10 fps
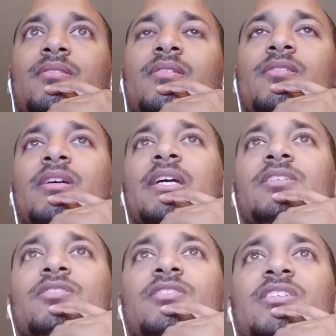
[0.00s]
Okay,
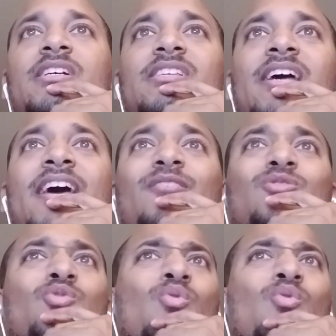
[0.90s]
so it says I have